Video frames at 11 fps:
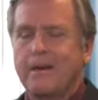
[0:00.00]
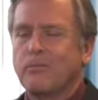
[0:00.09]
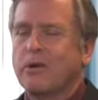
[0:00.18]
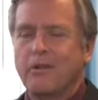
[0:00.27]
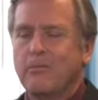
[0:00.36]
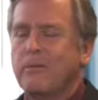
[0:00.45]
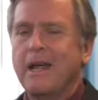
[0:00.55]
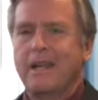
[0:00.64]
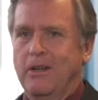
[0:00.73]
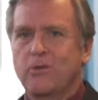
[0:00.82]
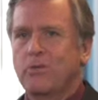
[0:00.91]
I'm one of the
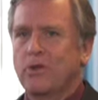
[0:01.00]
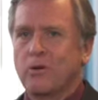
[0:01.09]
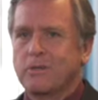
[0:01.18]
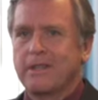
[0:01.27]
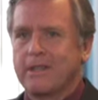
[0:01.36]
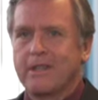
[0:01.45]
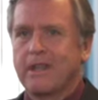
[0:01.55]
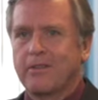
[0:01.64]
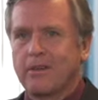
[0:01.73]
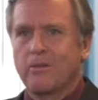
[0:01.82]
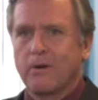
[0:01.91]
many who knows he did
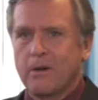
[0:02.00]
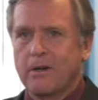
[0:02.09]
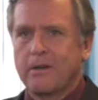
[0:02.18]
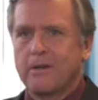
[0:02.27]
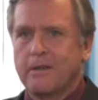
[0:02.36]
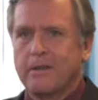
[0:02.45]
nothing wrong.